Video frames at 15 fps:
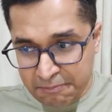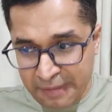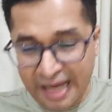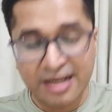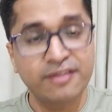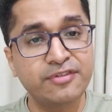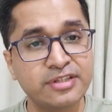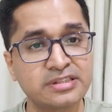
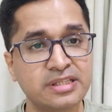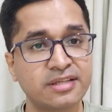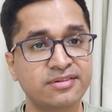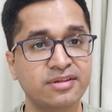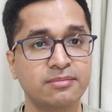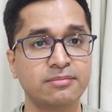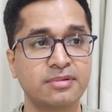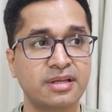manifesting
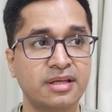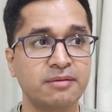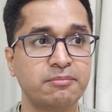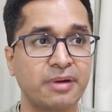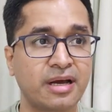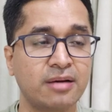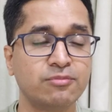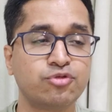
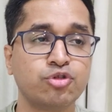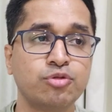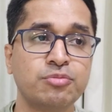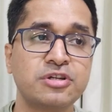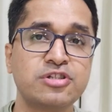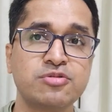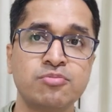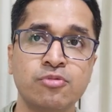something become so
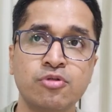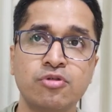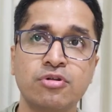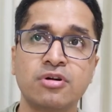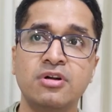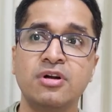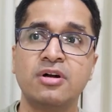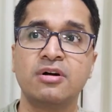much
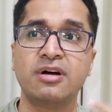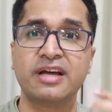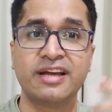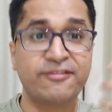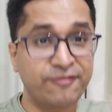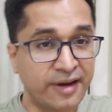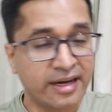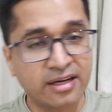more
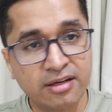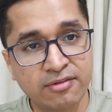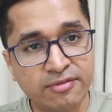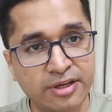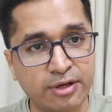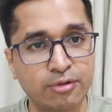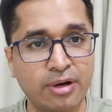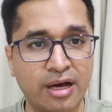
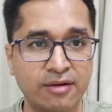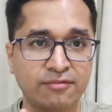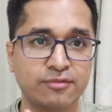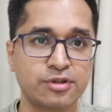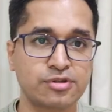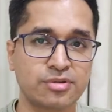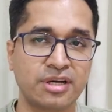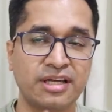effective when you have
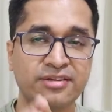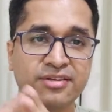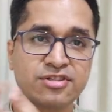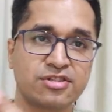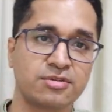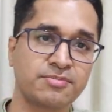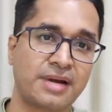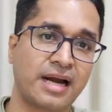
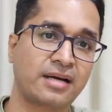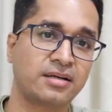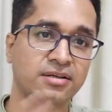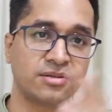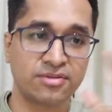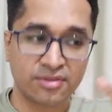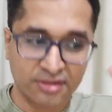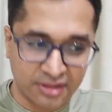visualization
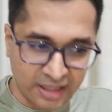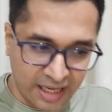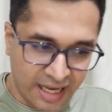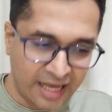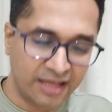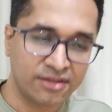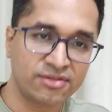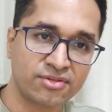practice
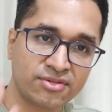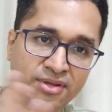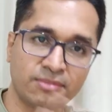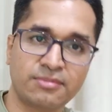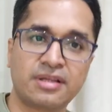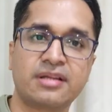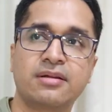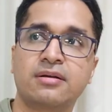as
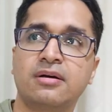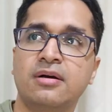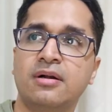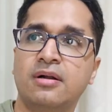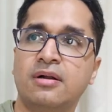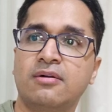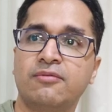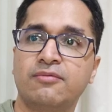something
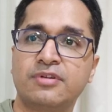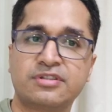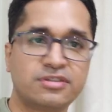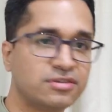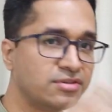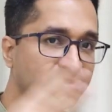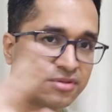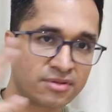which
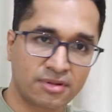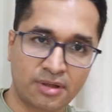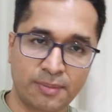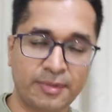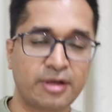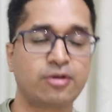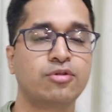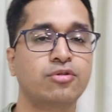is
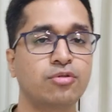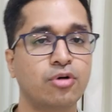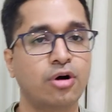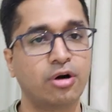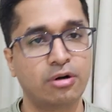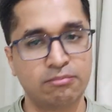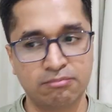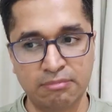coming to you